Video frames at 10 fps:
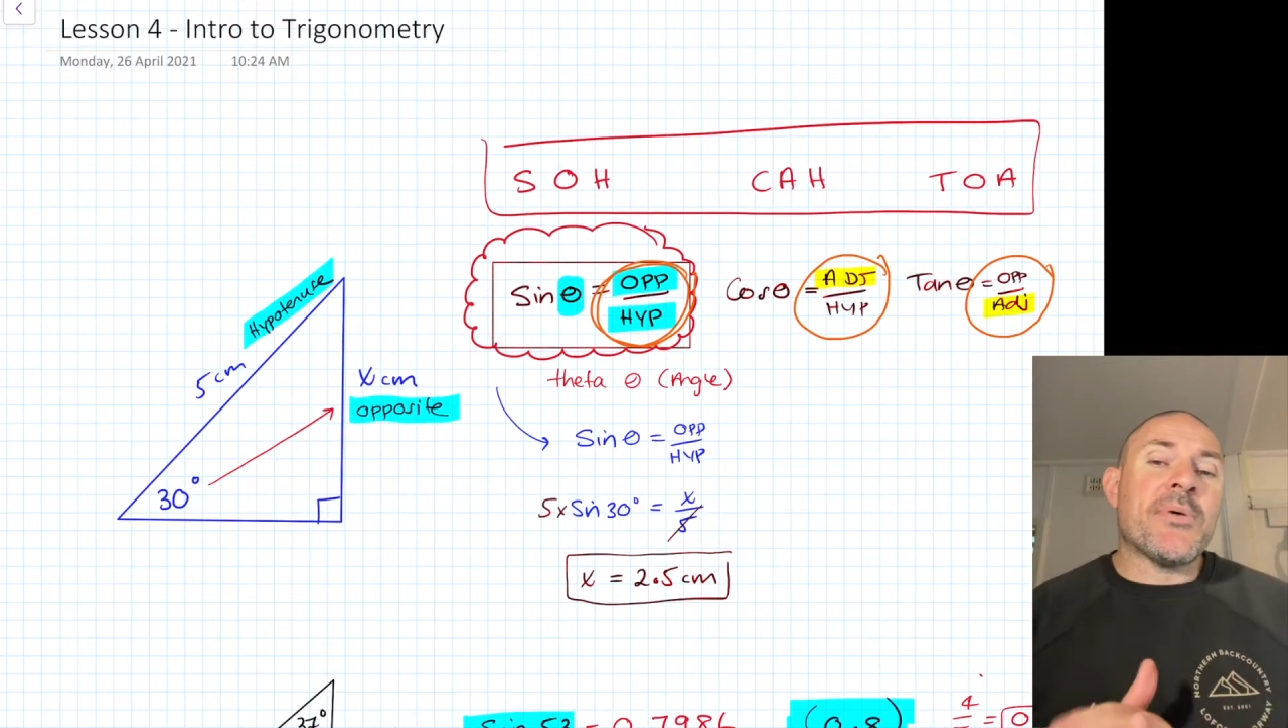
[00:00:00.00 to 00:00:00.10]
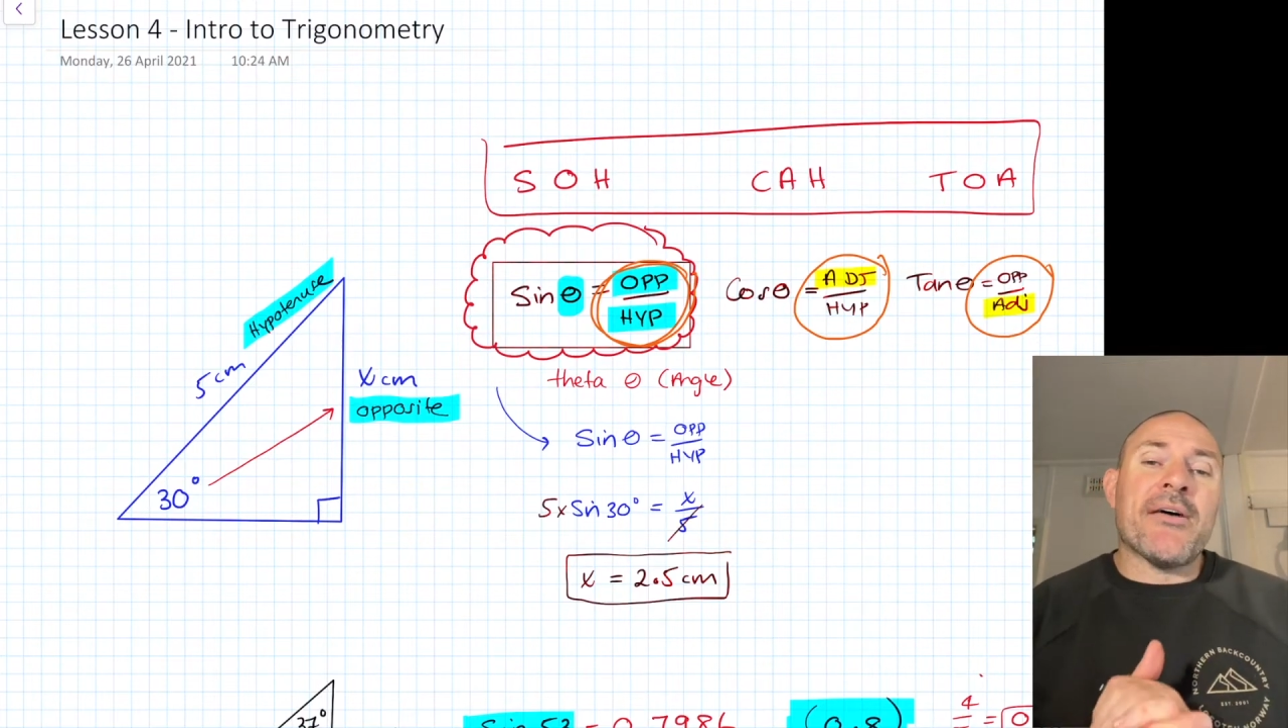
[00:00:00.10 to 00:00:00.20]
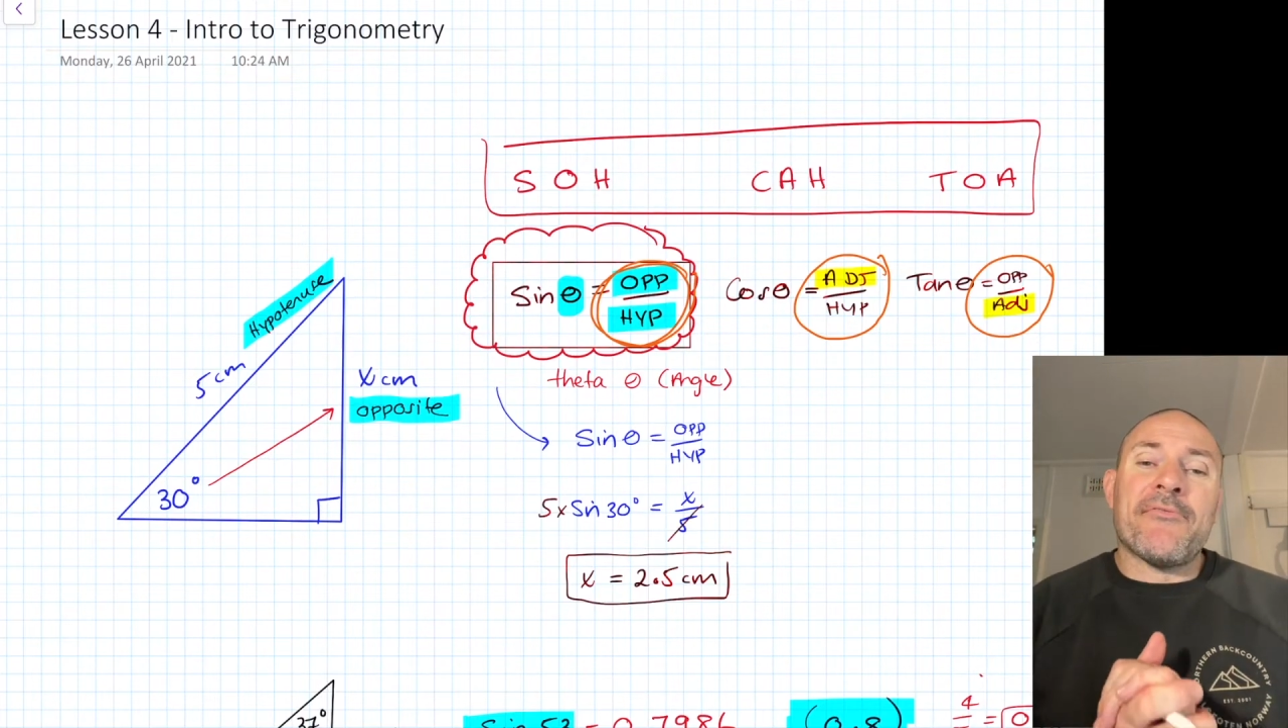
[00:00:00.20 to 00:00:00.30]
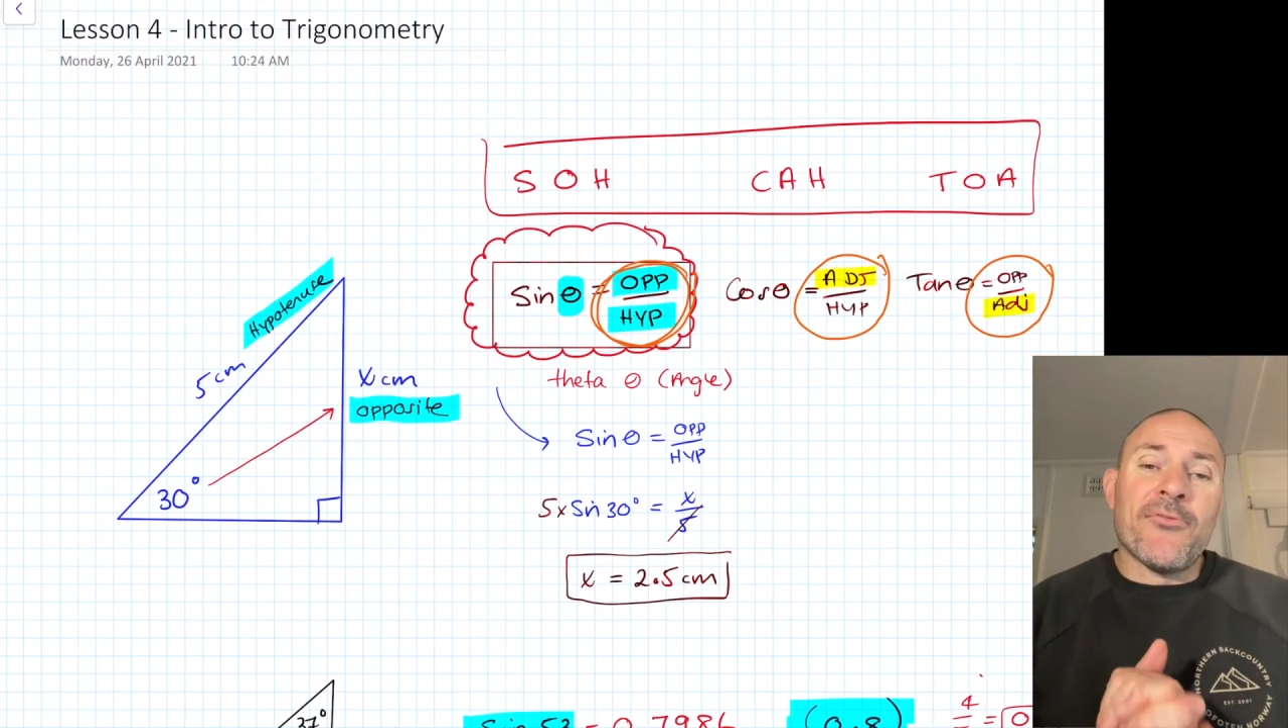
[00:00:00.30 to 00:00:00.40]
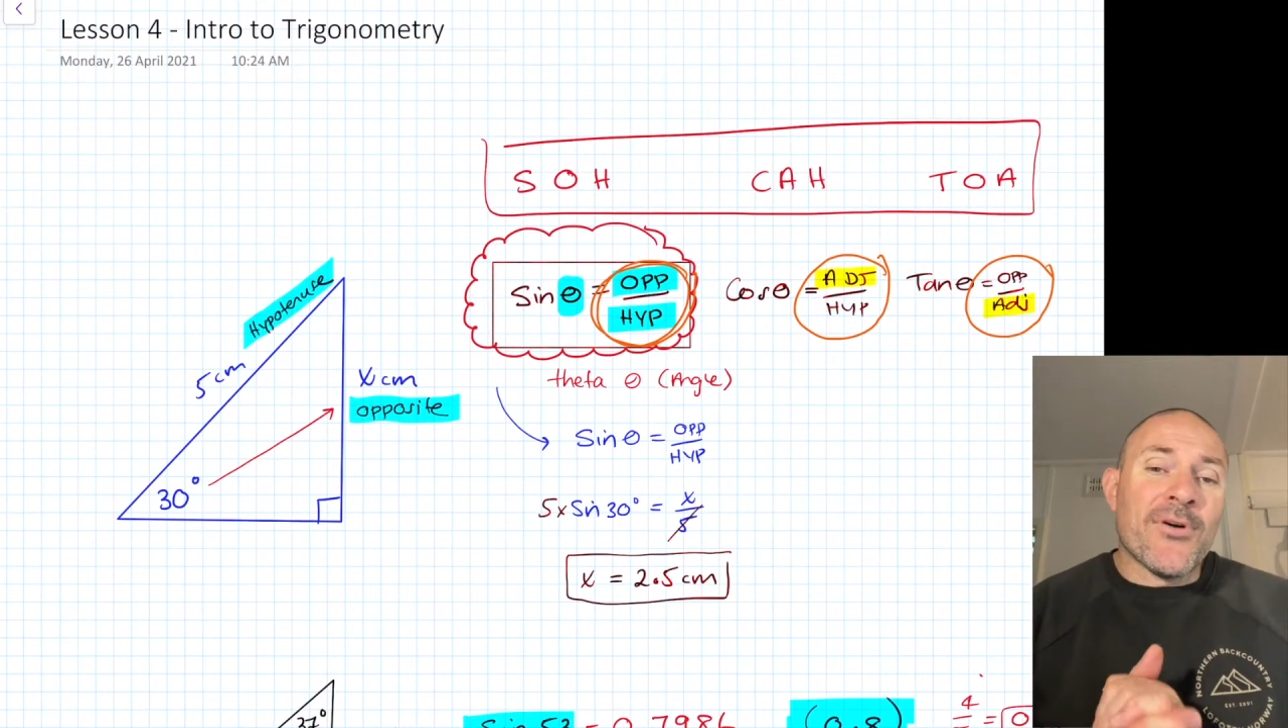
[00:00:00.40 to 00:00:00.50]

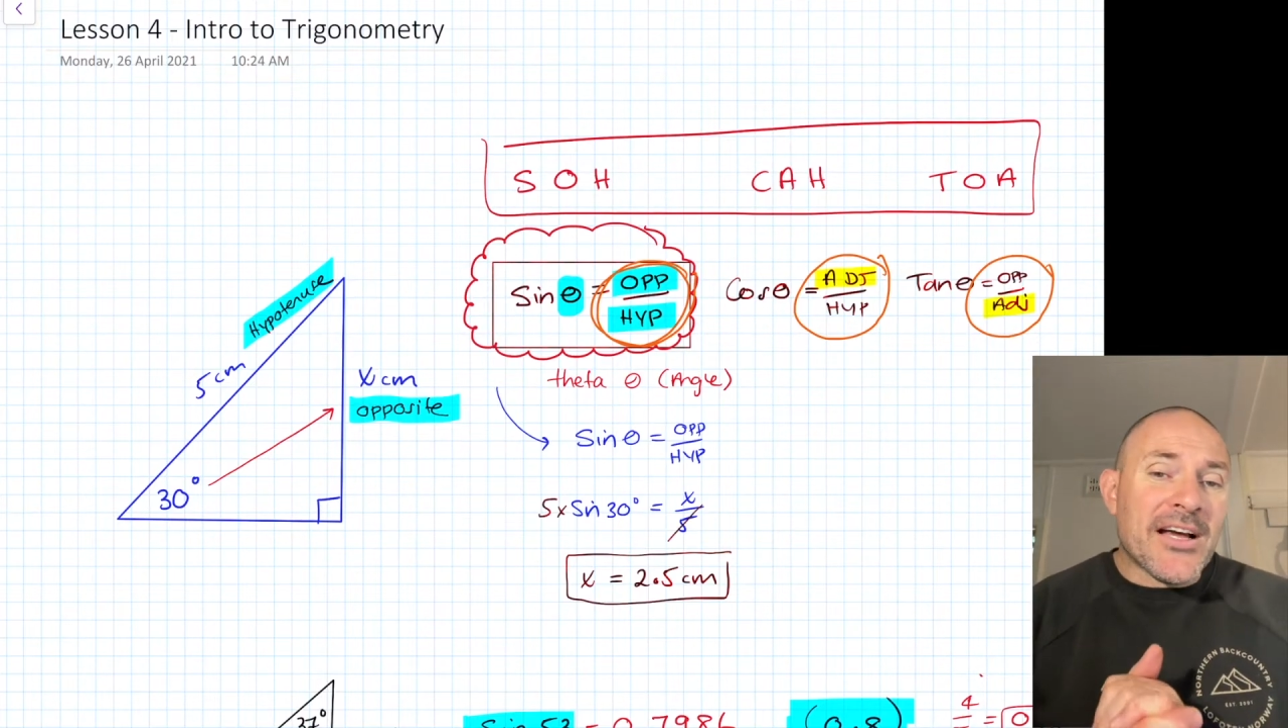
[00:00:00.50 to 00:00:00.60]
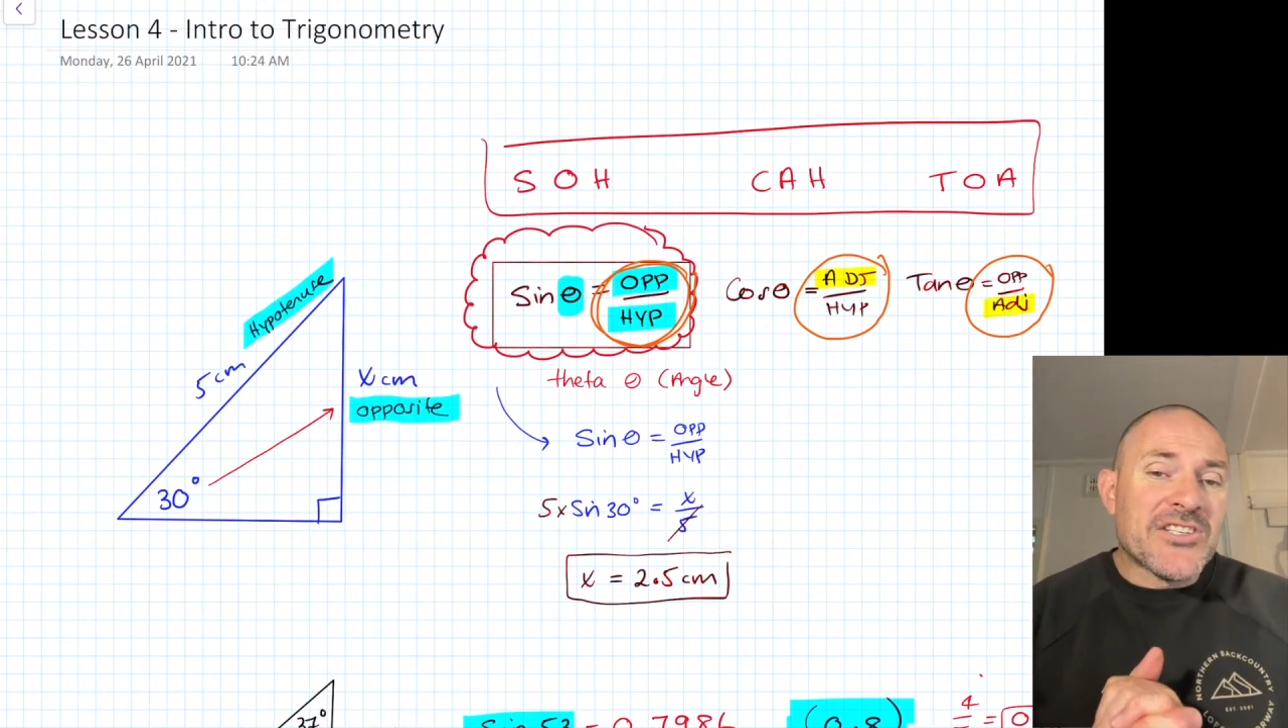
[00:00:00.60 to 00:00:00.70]
But for us,